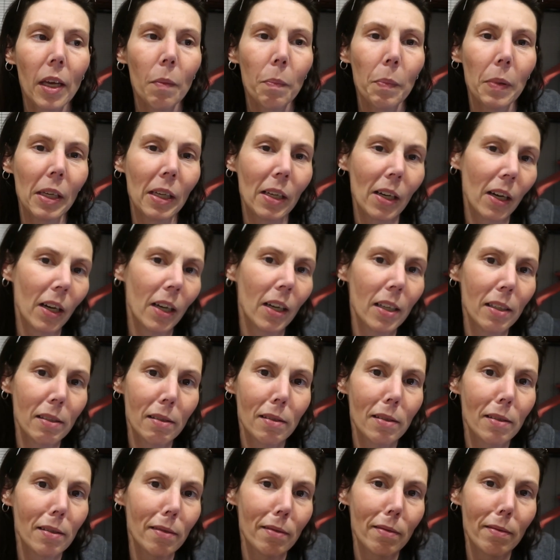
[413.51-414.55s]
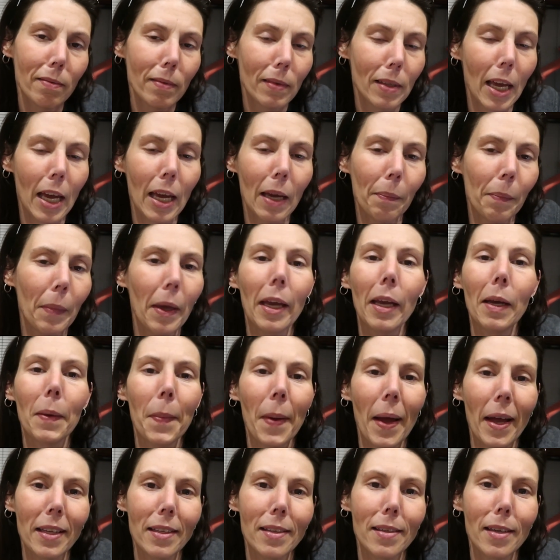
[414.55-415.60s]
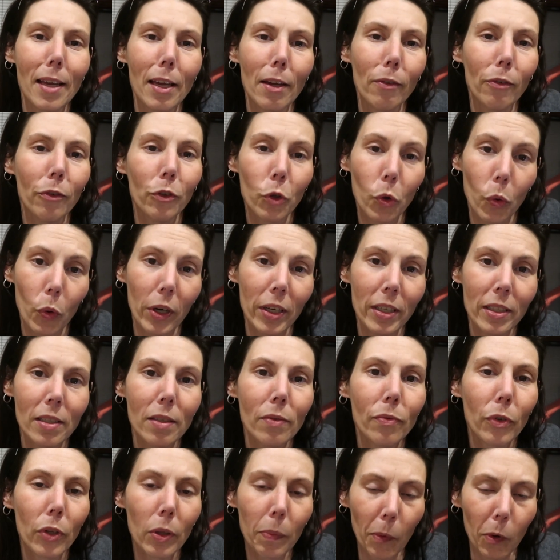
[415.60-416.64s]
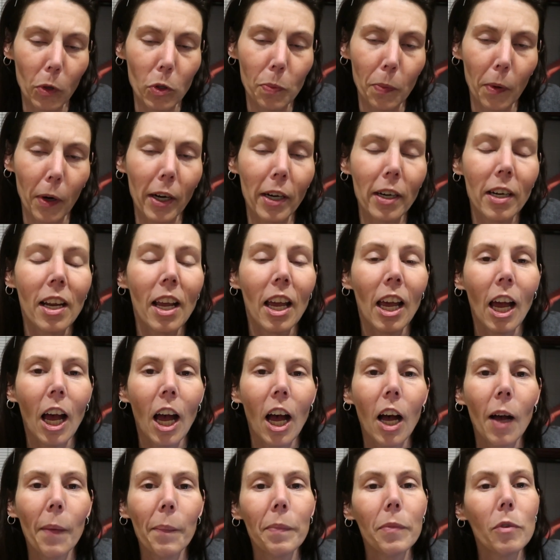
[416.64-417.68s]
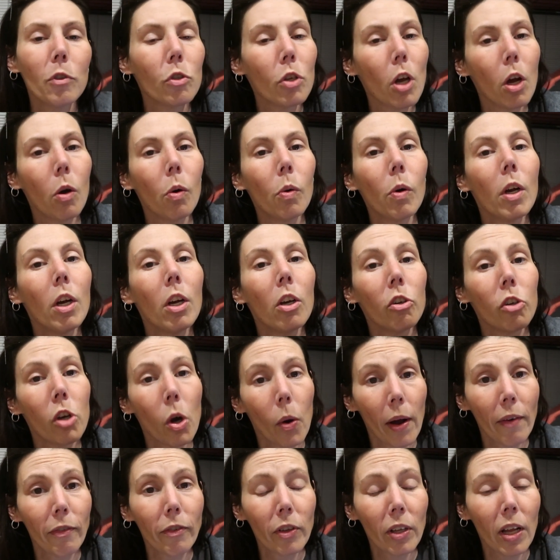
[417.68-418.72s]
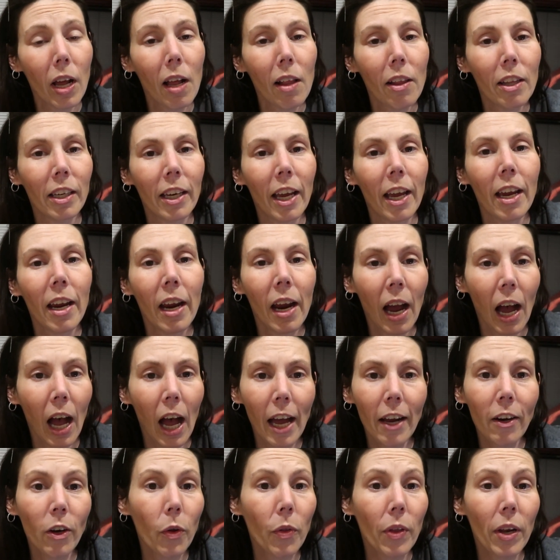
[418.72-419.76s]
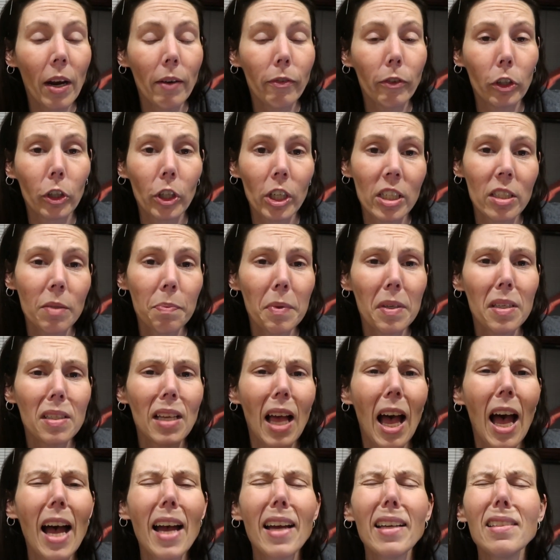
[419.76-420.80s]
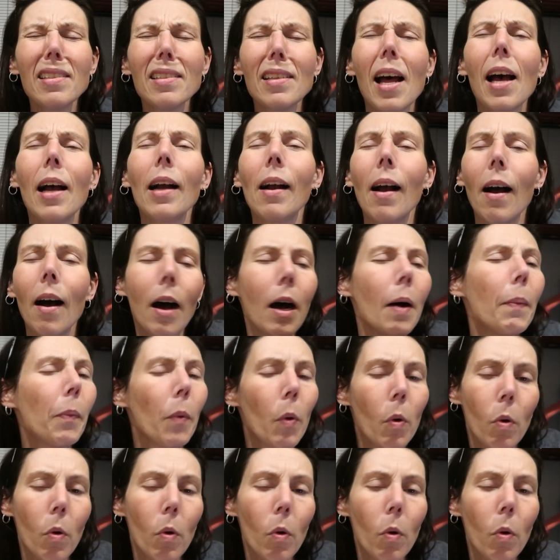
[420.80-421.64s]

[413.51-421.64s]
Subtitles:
because they make pet safe toys for the most part. So go after the holiday. I know that after Christmas, I stock up